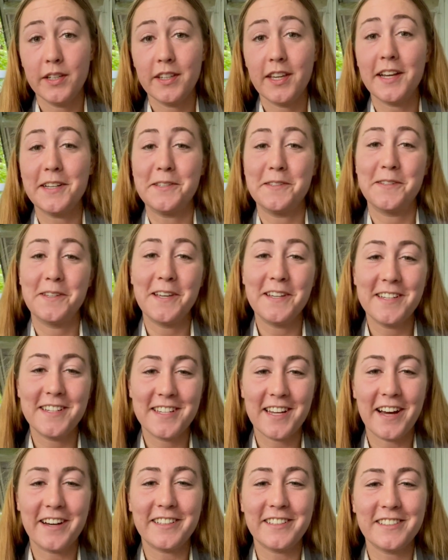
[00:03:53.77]
Guests can
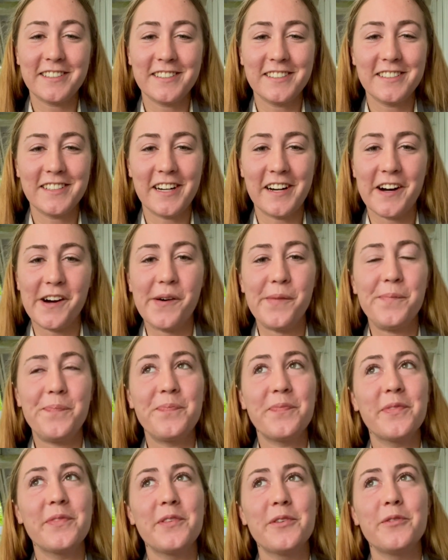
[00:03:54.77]
tell um,